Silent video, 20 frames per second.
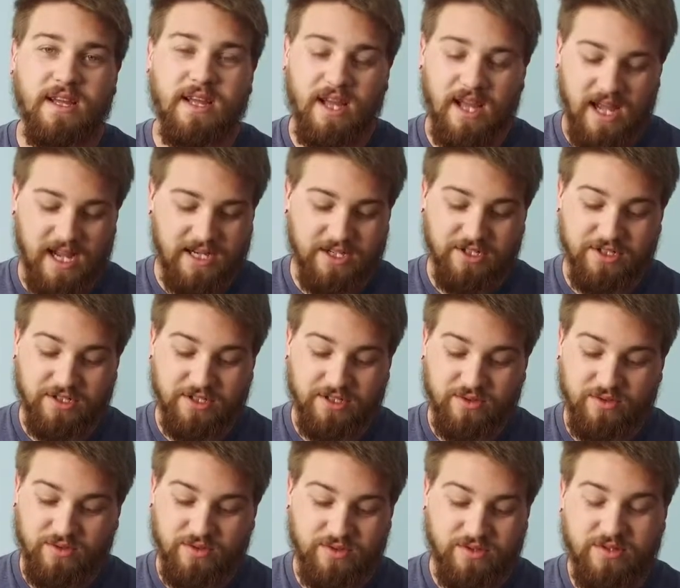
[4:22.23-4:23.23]
And
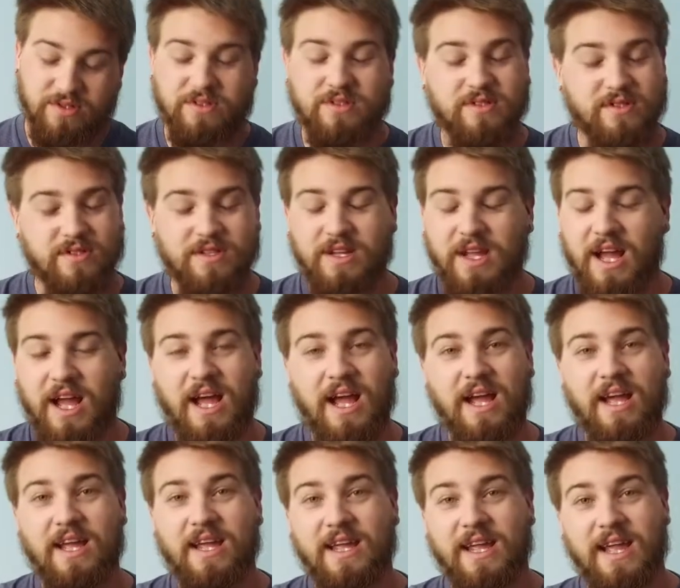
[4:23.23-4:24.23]

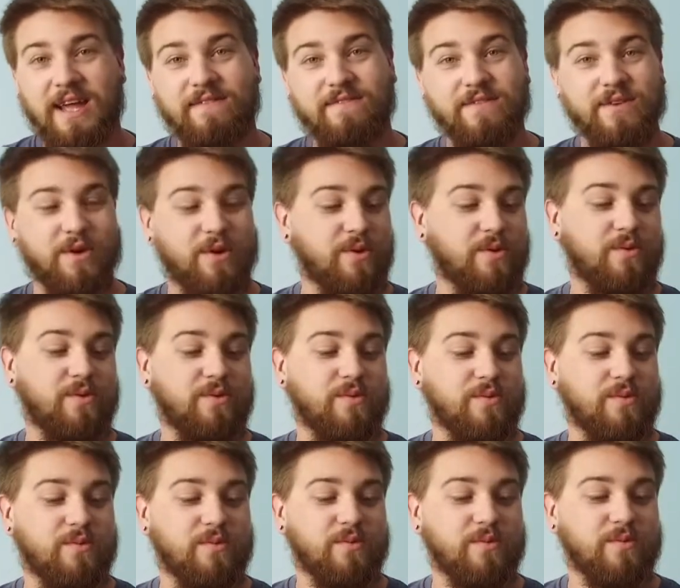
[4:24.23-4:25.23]
I have no
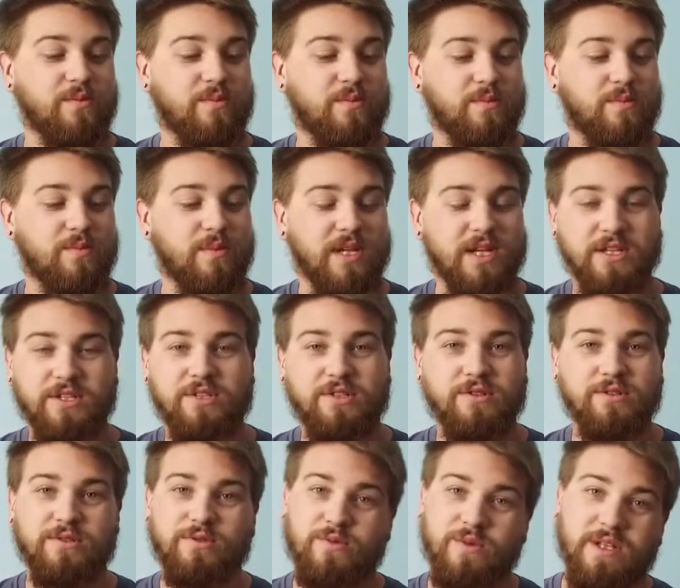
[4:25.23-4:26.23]

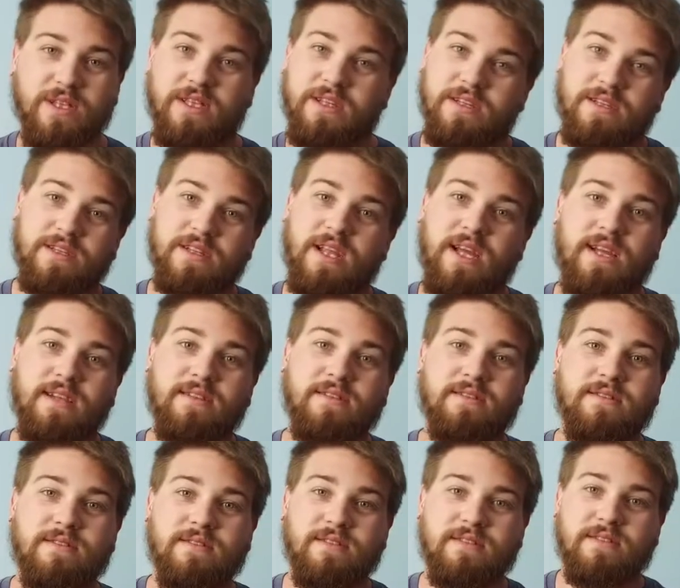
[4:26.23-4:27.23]
issues with this lens.
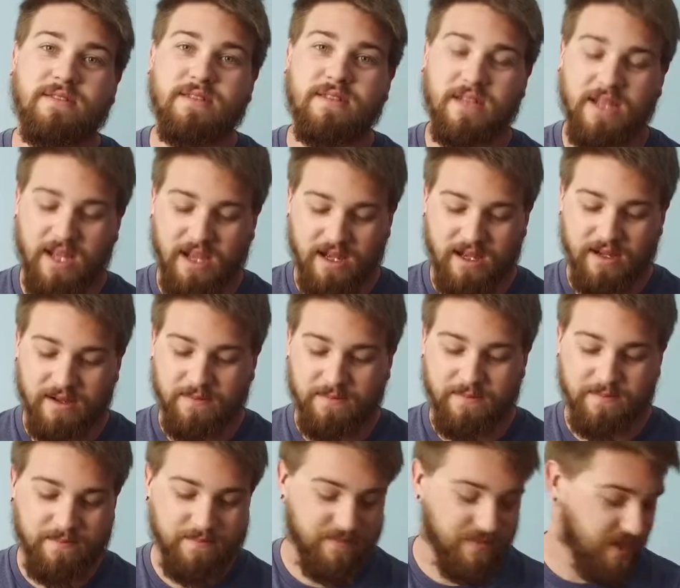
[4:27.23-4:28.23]

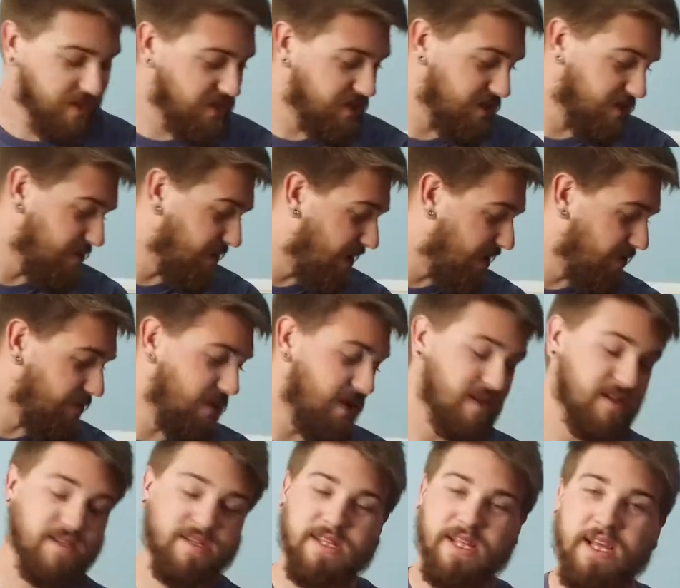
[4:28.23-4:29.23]
There's some other
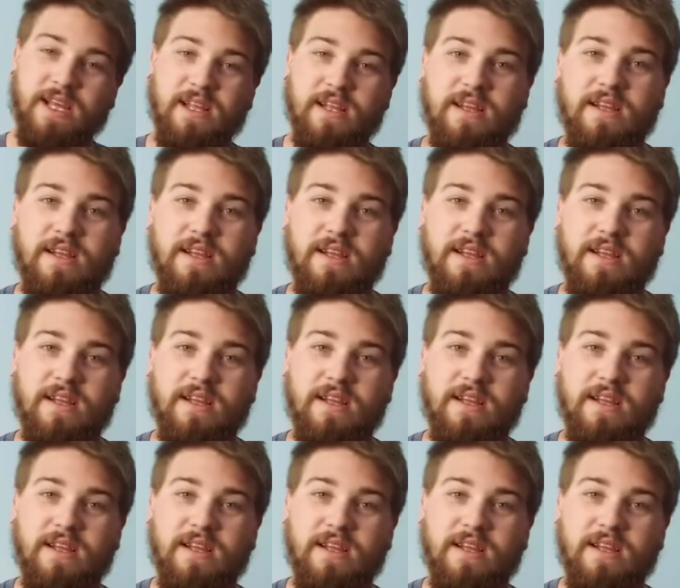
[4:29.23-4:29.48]
ones that